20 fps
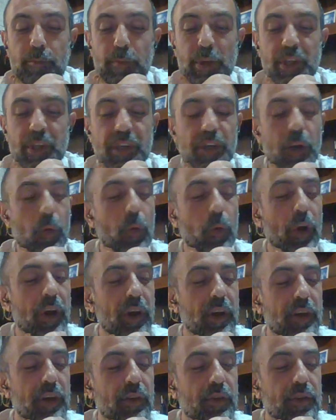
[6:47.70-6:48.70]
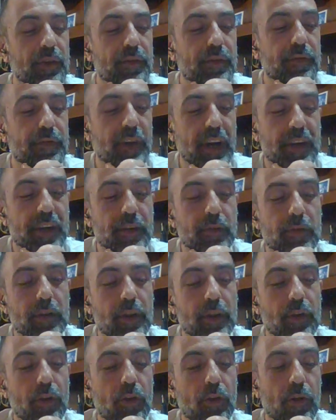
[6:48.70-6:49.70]
but in a way you can find a
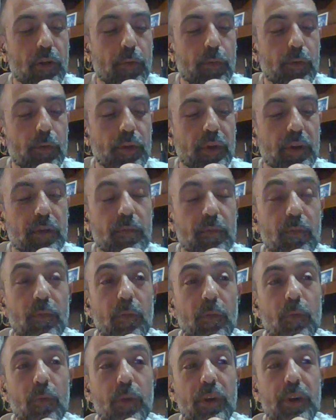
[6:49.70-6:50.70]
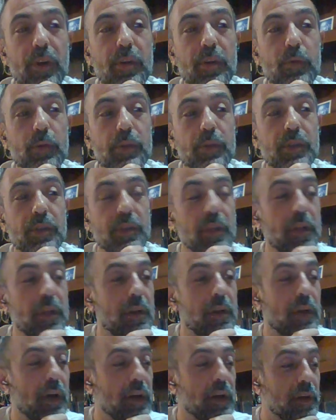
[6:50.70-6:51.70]
relationship with him where he would
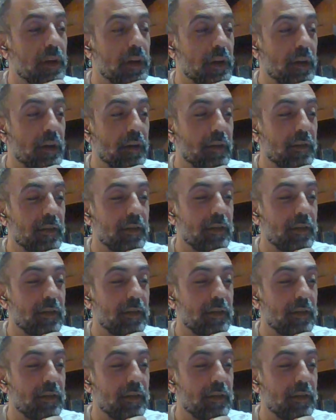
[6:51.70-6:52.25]
still kind of like